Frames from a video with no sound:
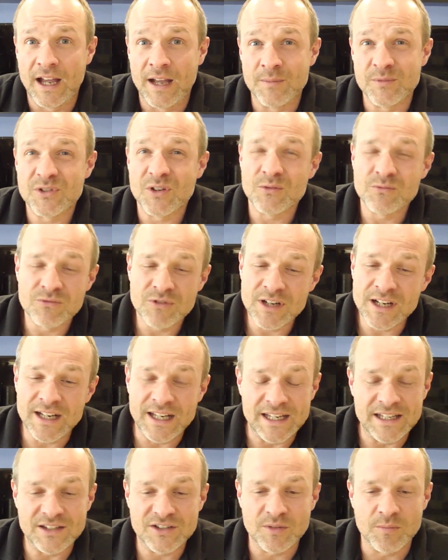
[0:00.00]
So
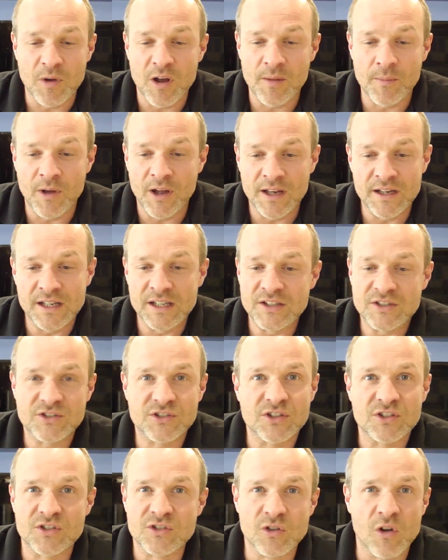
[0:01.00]
really, to my mind, it's
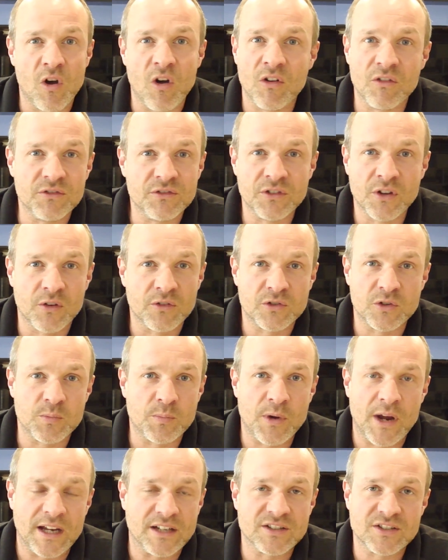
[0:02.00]
just not
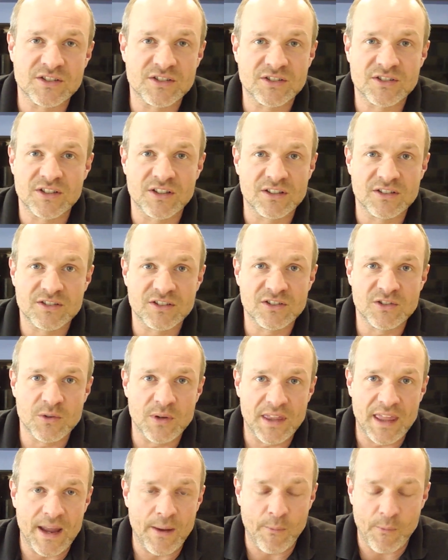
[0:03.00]
good practice to do
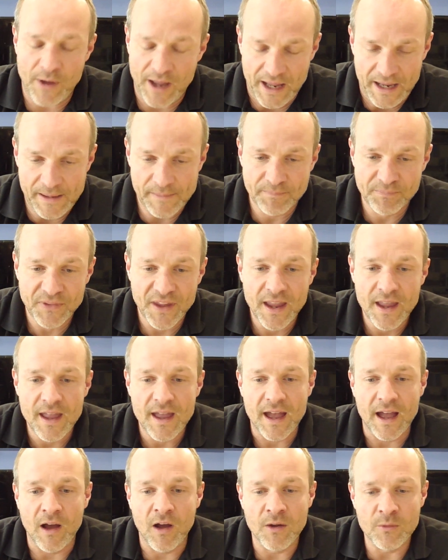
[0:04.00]
it that way.
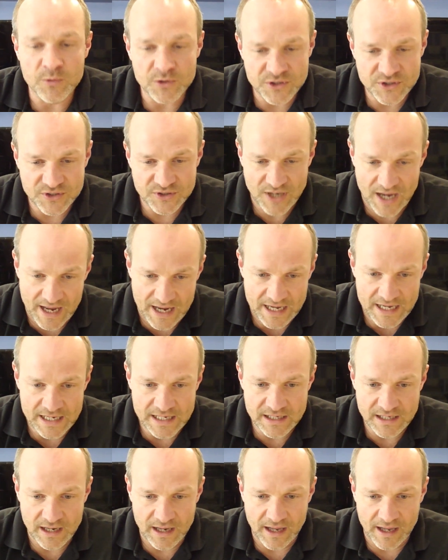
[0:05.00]
I would
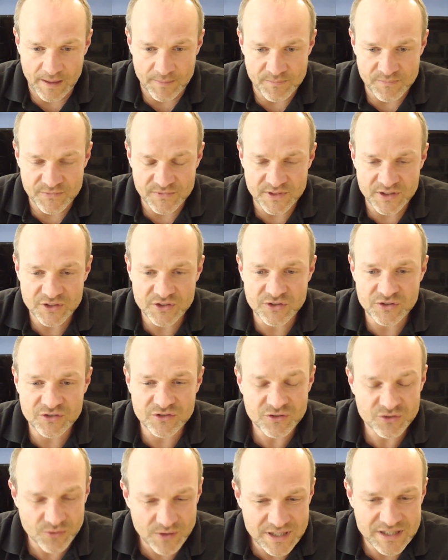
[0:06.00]
say
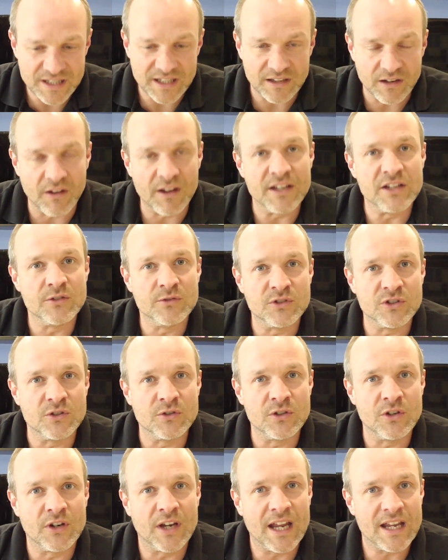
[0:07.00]
treat it like you do
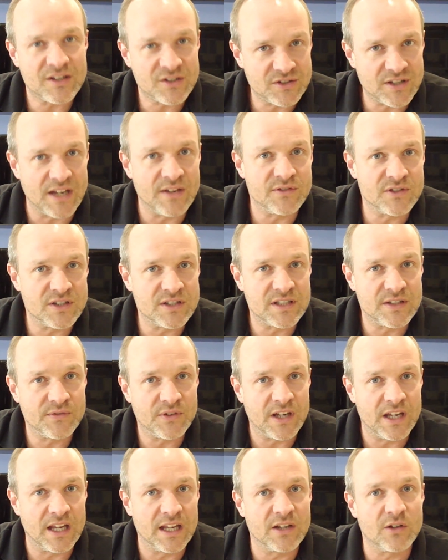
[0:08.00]
your gas safe
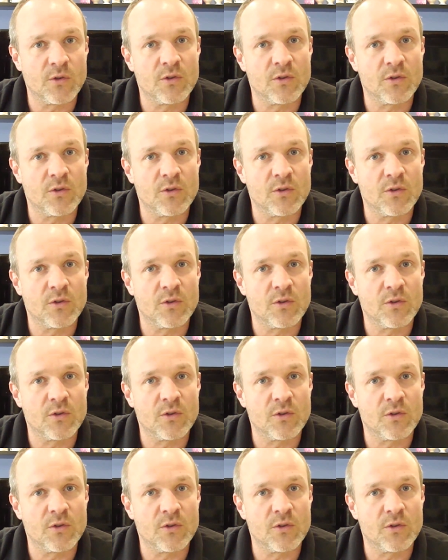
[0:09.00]
certificate